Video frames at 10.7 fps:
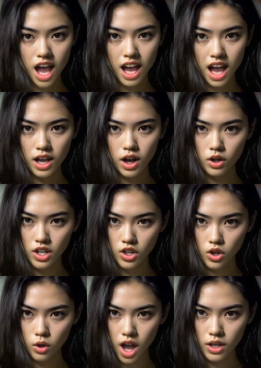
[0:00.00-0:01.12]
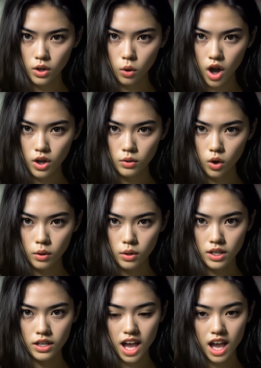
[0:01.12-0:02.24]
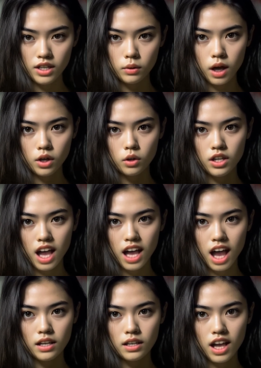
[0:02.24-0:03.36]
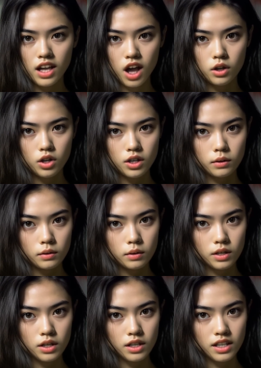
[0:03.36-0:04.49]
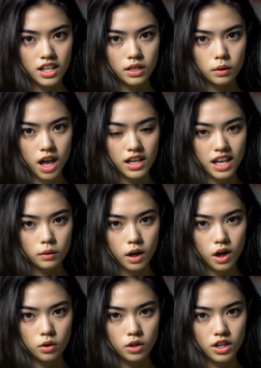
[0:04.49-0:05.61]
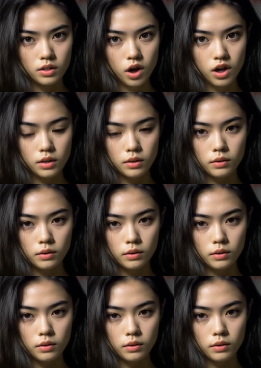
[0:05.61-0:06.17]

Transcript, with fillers: AI artists create new art forms and styles by using AI technology, thus expanding the boundaries of art.